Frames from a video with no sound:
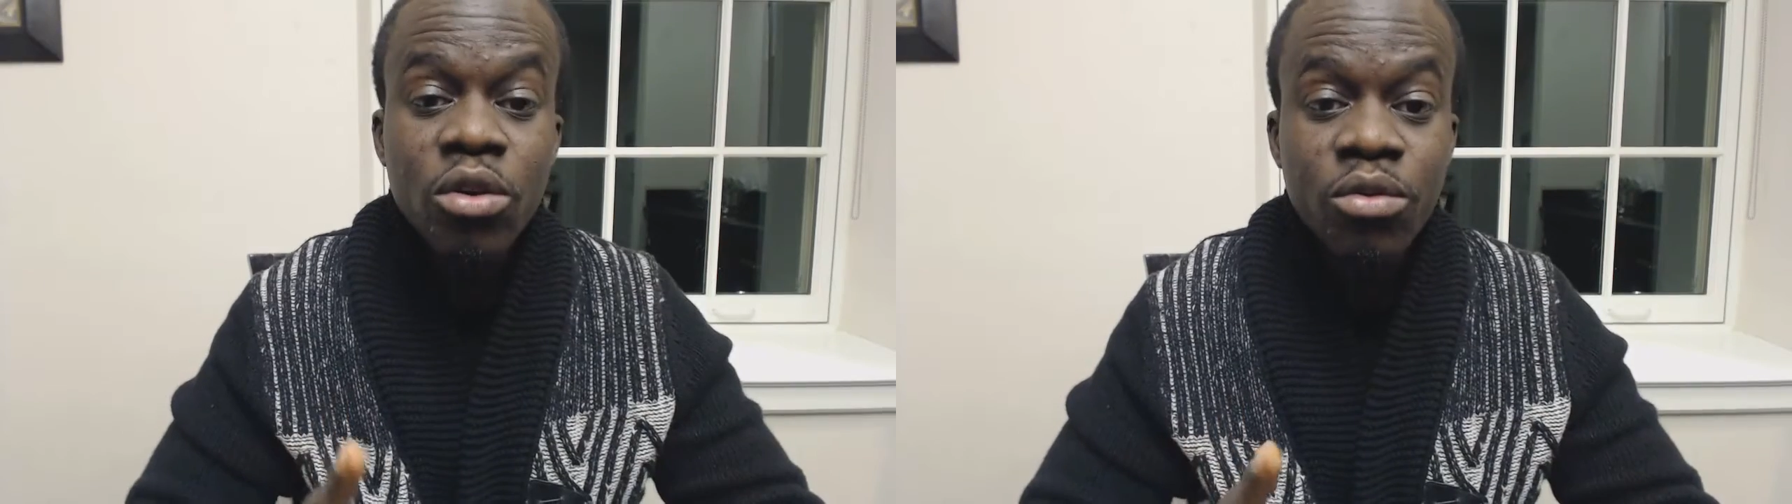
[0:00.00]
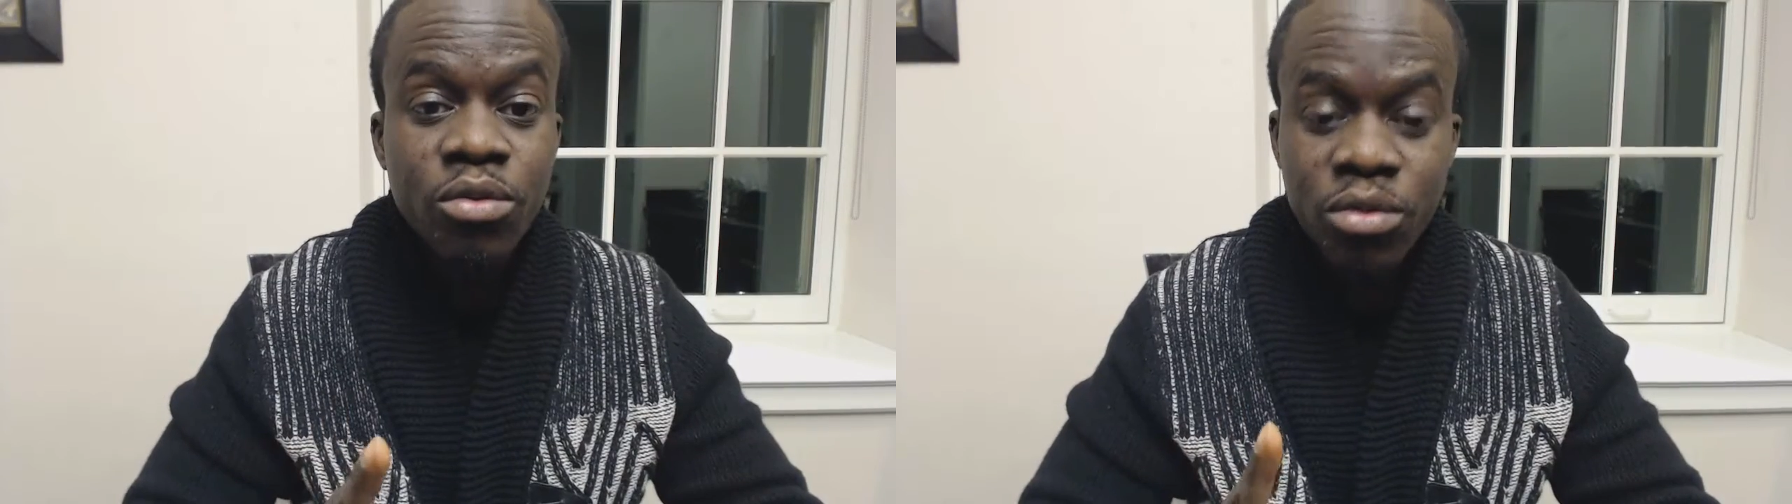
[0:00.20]

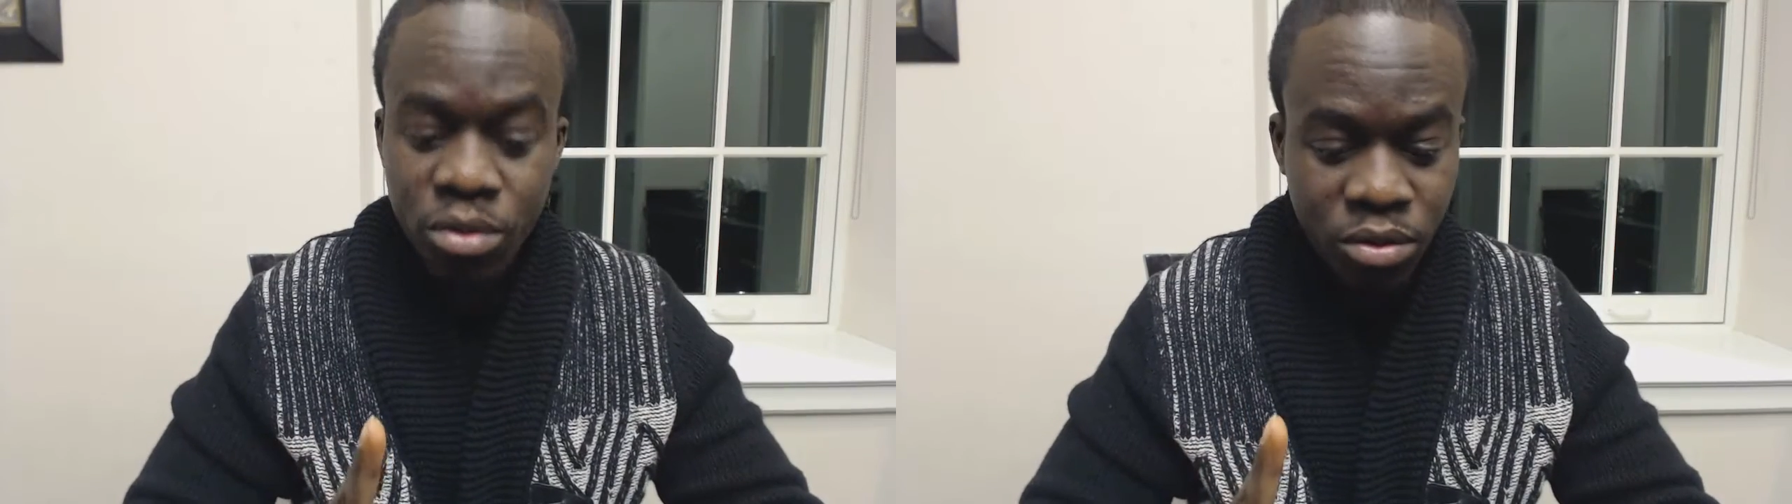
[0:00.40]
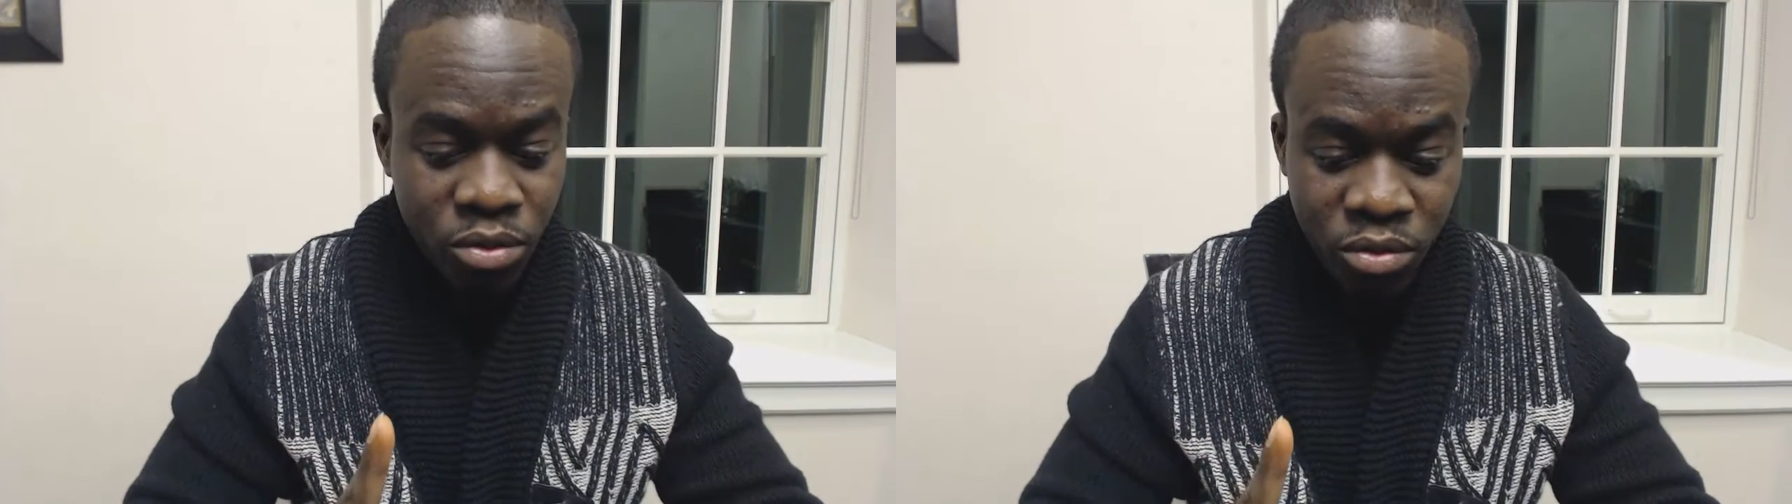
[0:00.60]

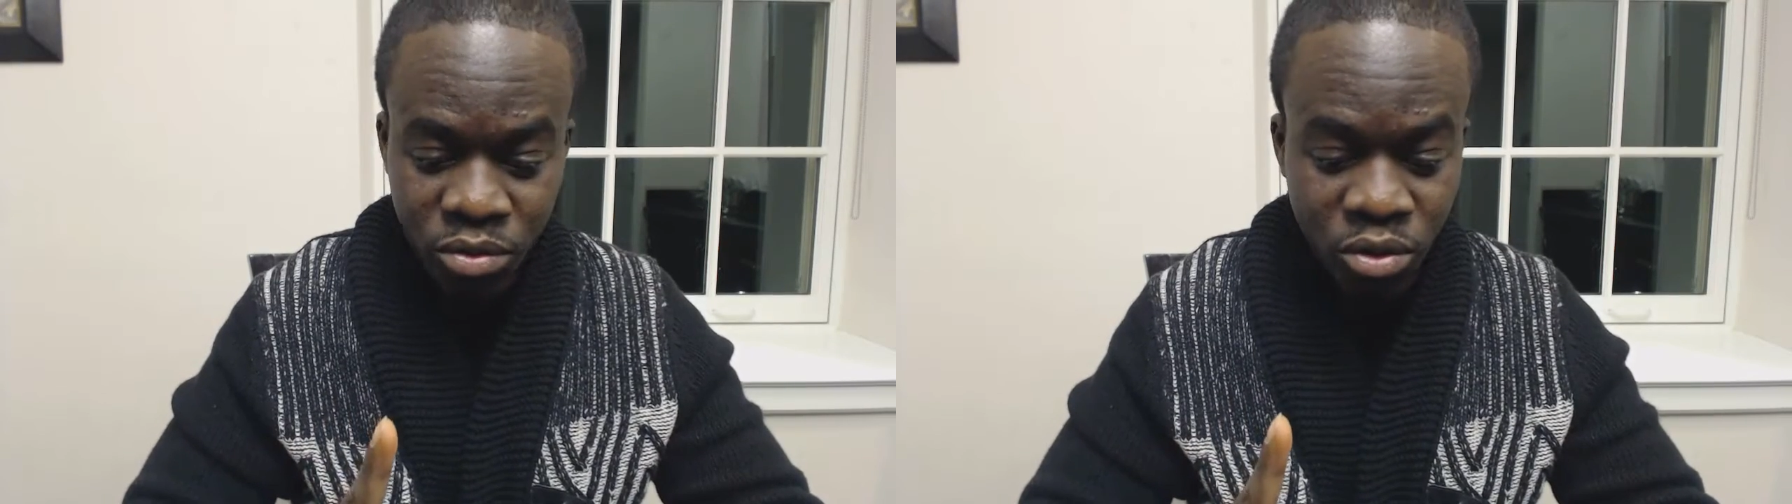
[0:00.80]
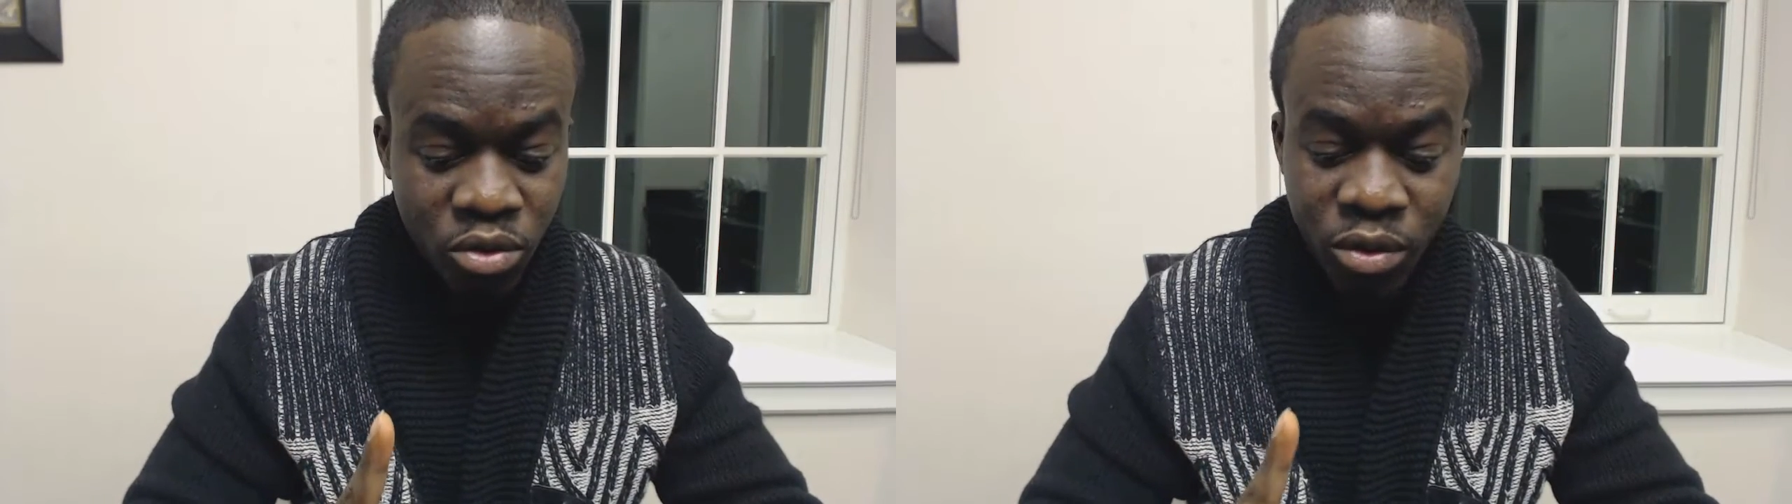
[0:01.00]

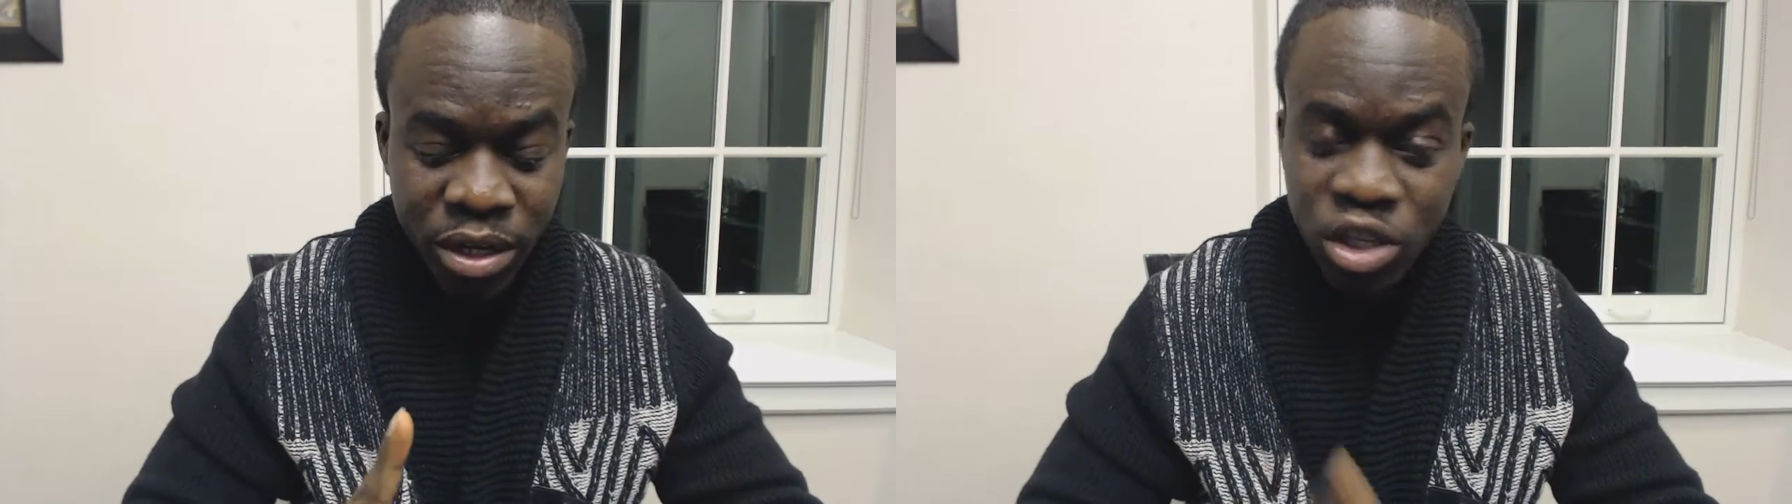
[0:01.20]
who